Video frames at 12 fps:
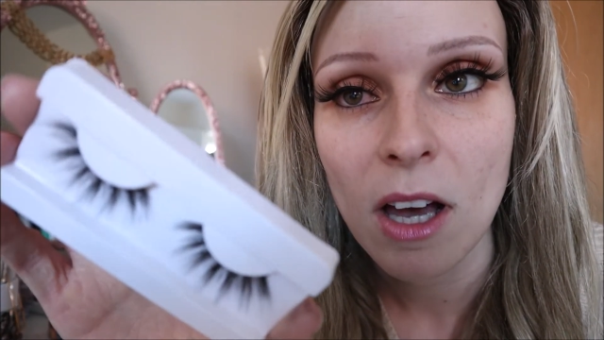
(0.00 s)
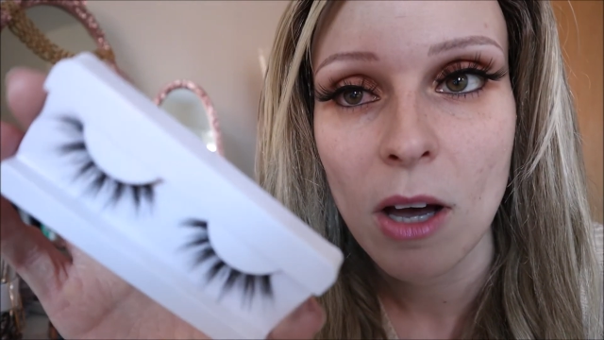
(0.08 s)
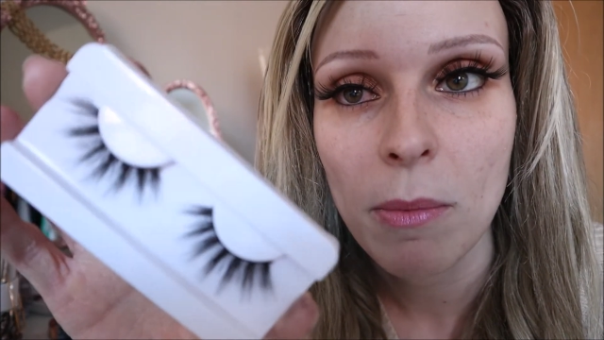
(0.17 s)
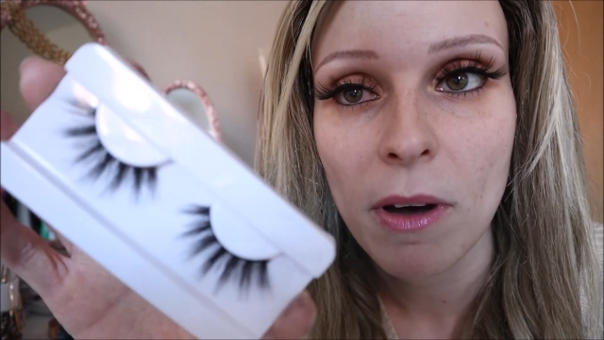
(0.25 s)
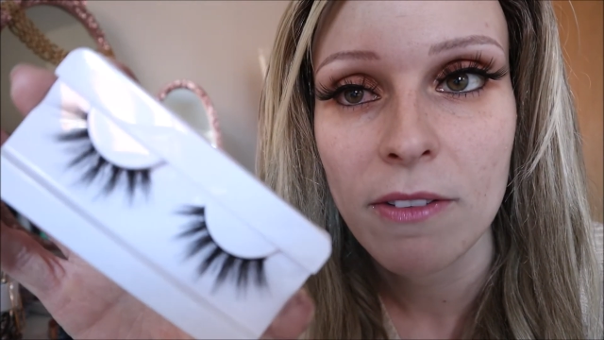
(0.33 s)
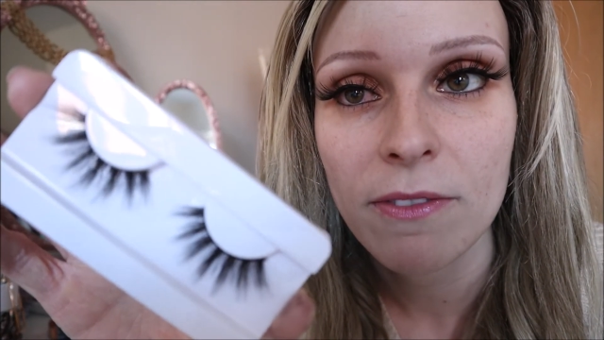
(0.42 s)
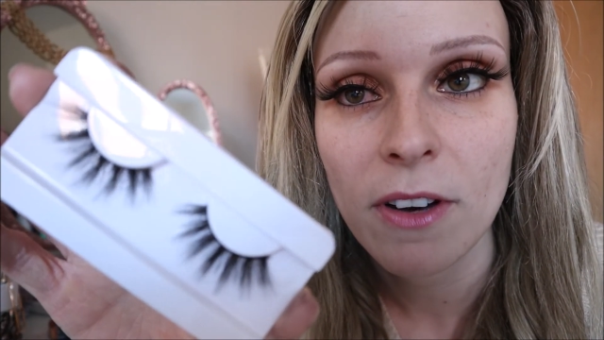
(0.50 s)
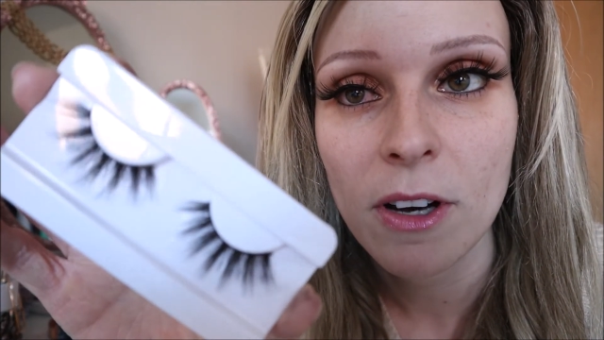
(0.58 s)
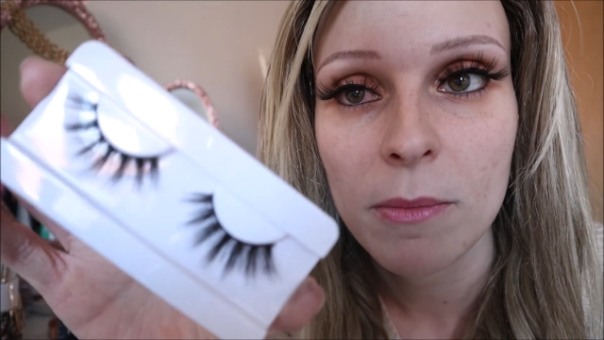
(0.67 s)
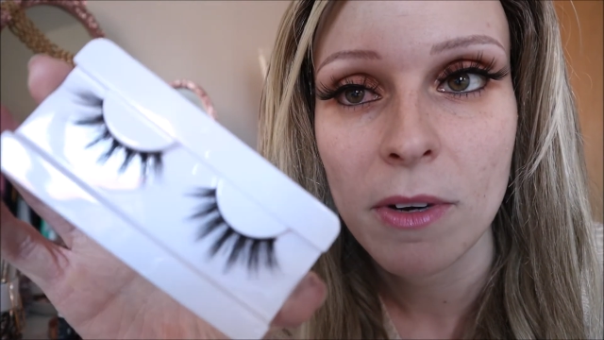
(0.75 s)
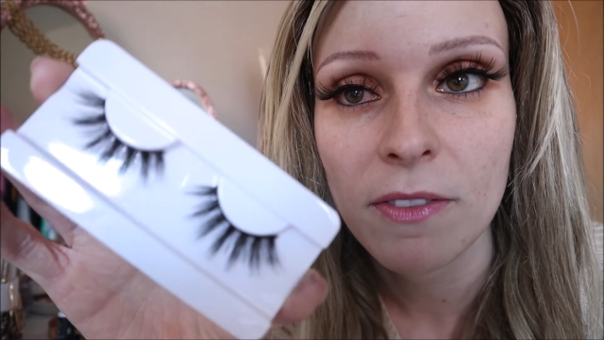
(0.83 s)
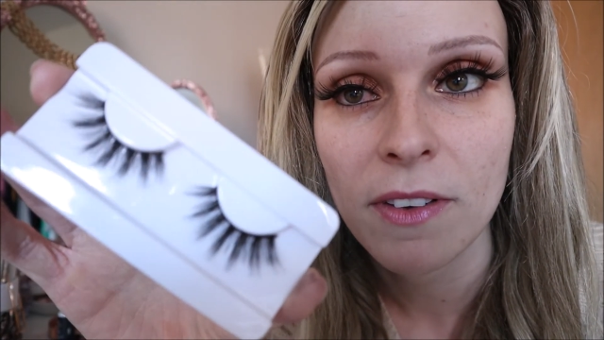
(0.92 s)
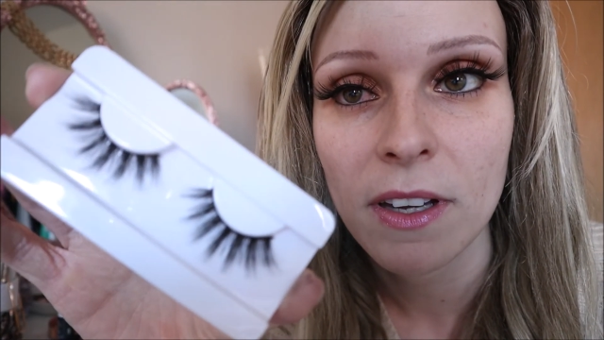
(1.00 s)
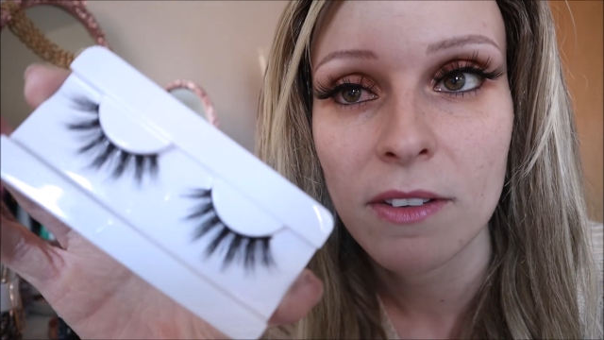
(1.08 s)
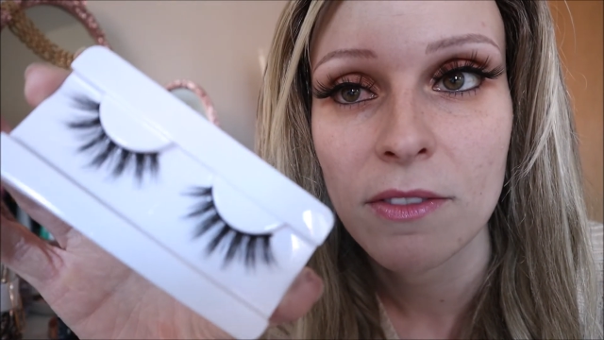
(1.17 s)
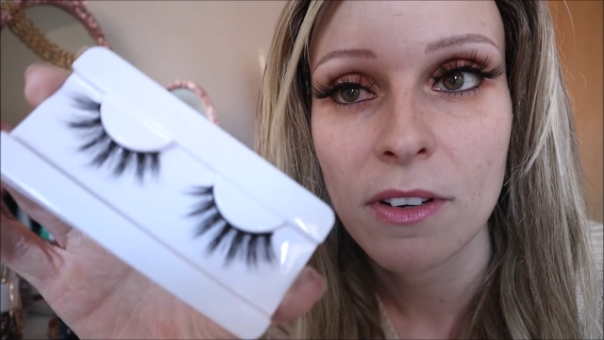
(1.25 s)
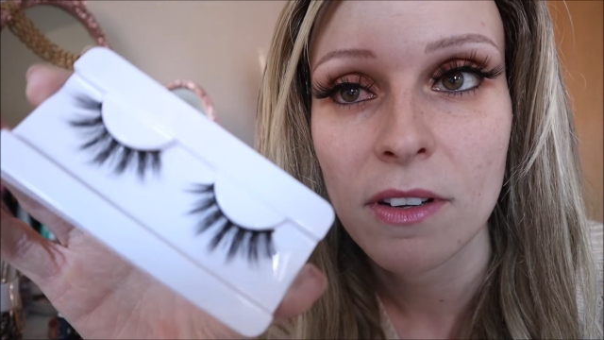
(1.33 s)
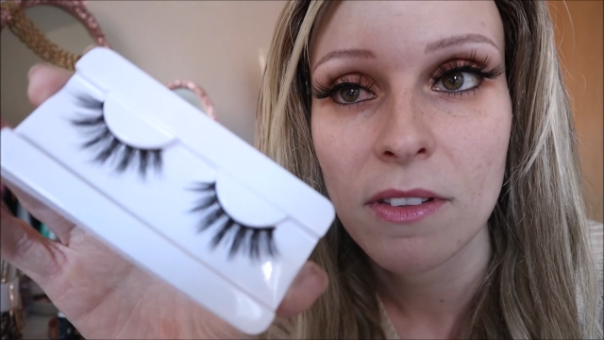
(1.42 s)
are by far my
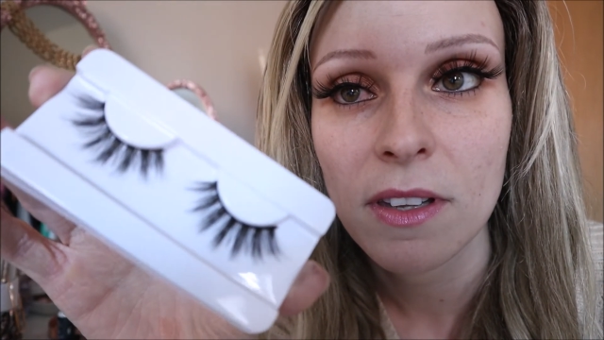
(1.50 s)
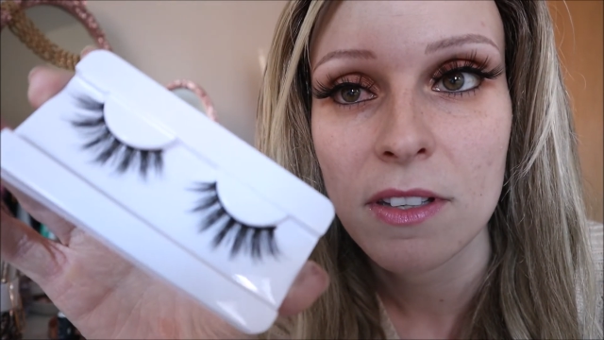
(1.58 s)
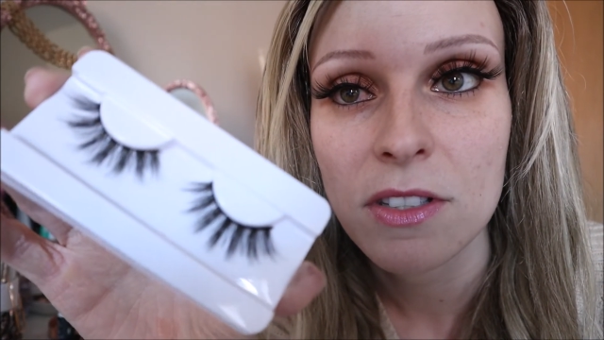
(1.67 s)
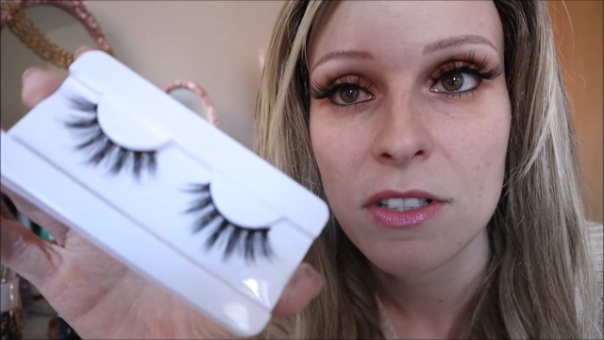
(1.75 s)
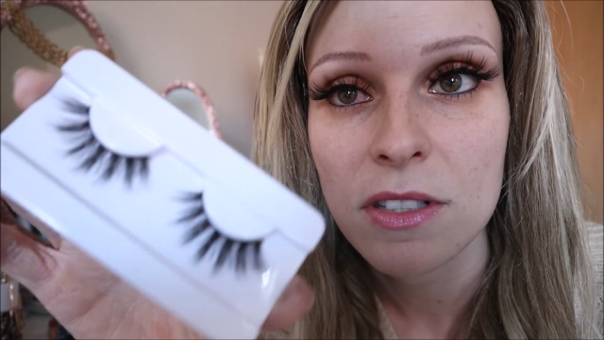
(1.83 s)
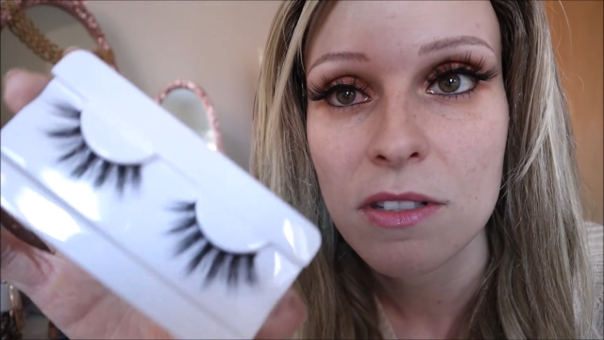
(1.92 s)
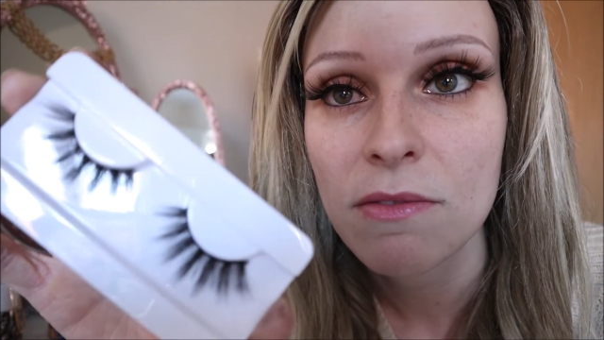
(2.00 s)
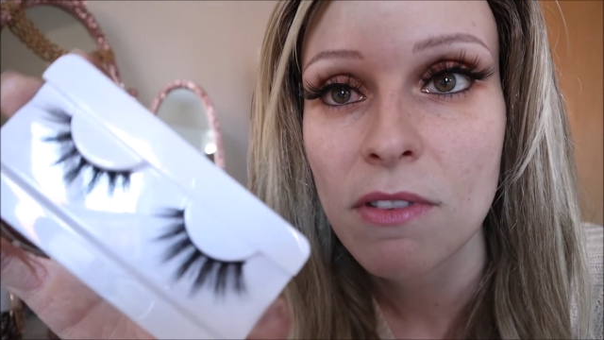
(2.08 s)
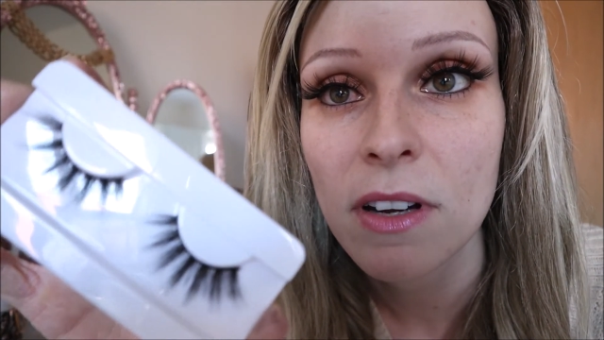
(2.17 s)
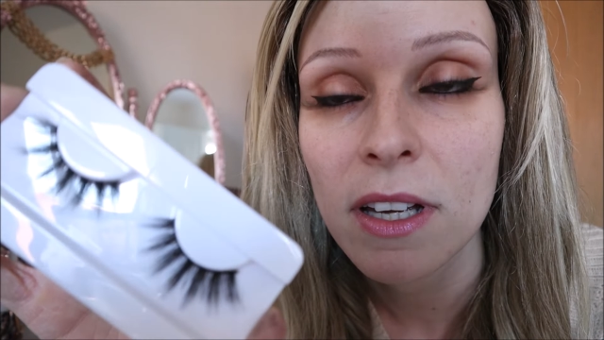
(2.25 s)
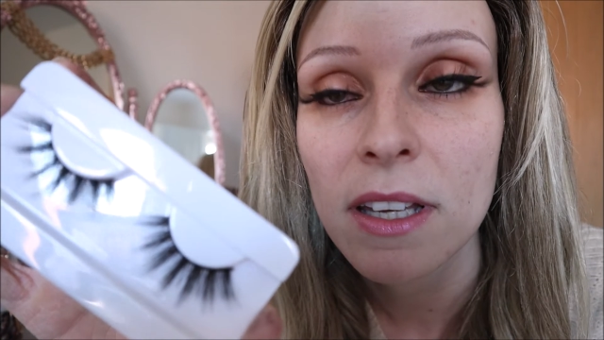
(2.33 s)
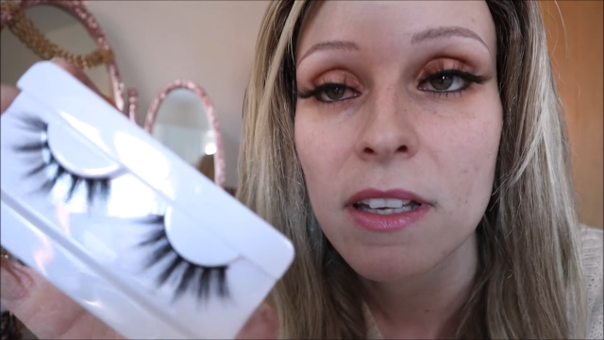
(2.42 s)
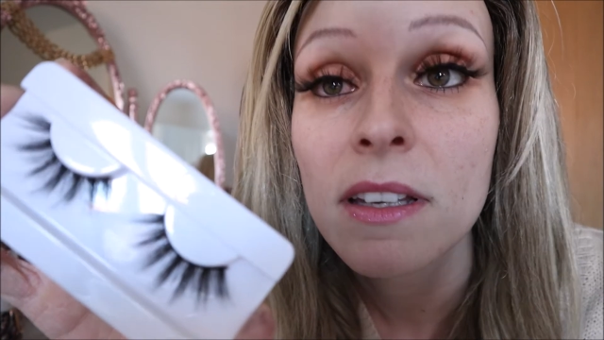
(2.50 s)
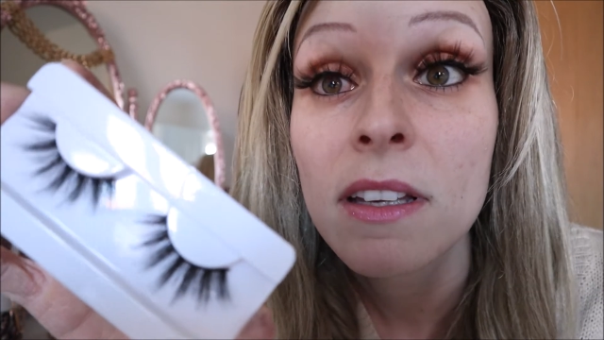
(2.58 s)
favourite. They're just the right,